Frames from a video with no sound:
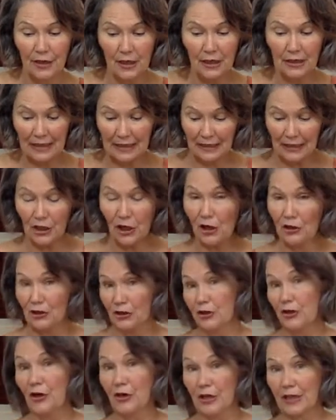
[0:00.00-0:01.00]
because it all
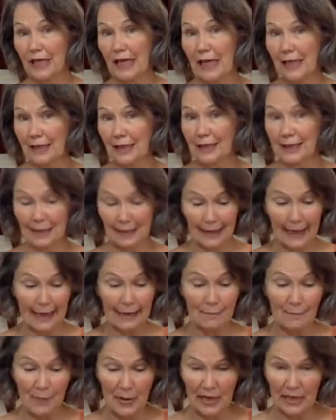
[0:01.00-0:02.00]
started out the
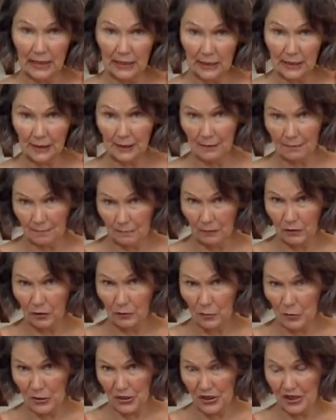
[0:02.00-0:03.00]
same base, a little
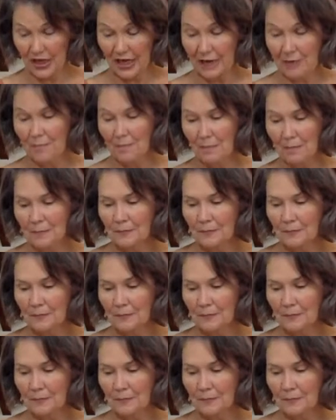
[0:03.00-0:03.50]
more thin,